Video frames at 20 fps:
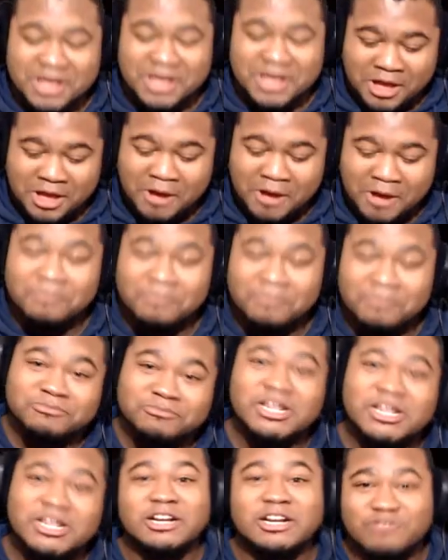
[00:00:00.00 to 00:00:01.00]
Um, I'm
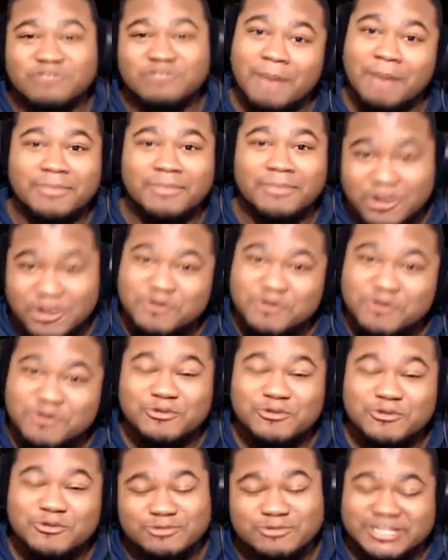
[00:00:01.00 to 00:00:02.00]
trying to drop a
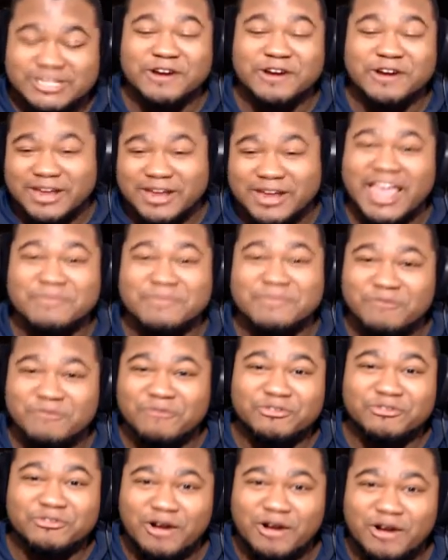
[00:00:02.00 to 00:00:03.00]
new scary game
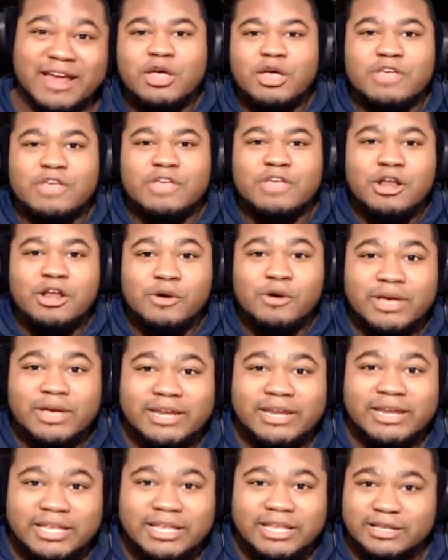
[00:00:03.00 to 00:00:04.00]
every Friday. If I know
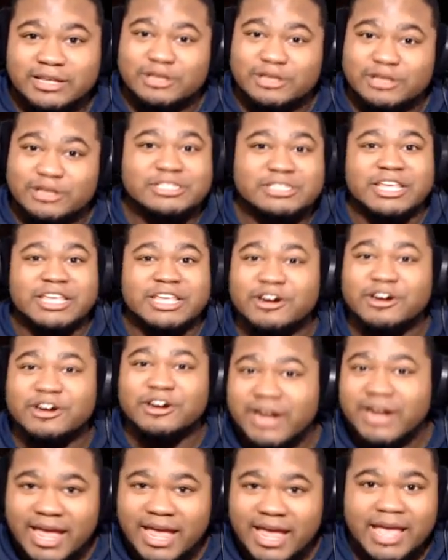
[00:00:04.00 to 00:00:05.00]
any good scary
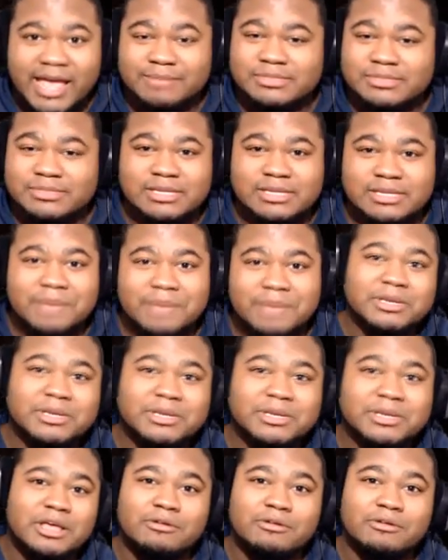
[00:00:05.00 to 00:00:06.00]
games, let me
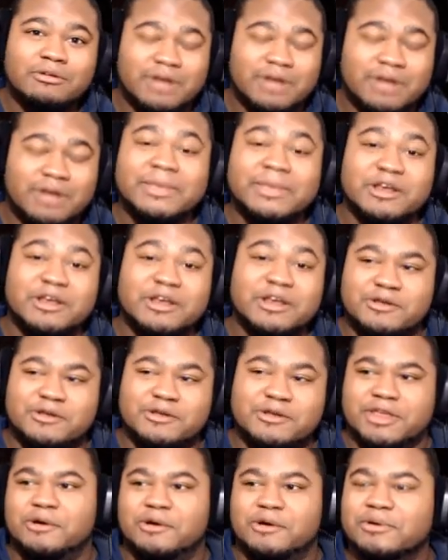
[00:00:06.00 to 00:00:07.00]
know. Let me
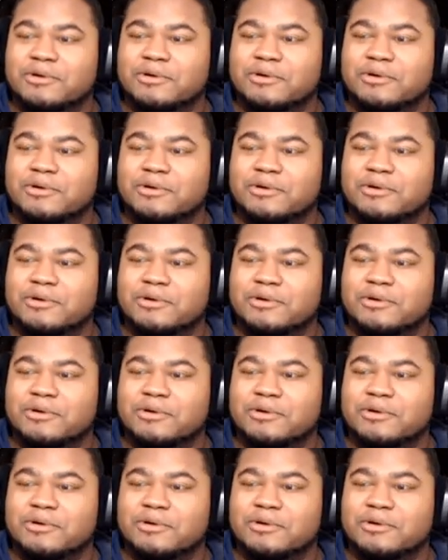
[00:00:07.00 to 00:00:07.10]
know.